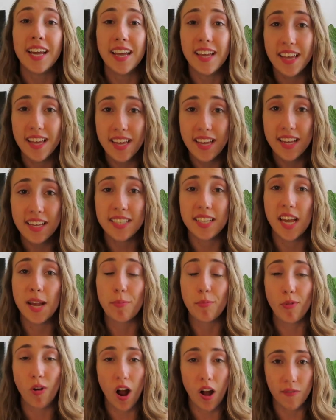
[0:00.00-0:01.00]
is a
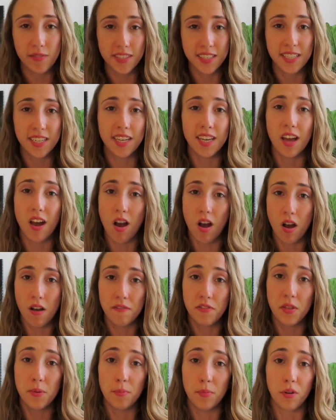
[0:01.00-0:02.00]
prophecy
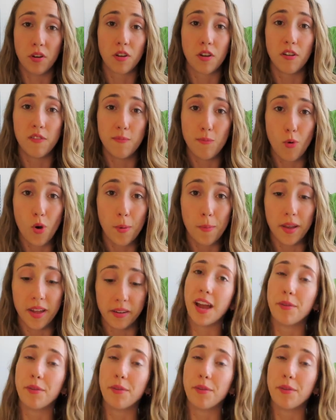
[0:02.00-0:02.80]
of the Book of Mormon.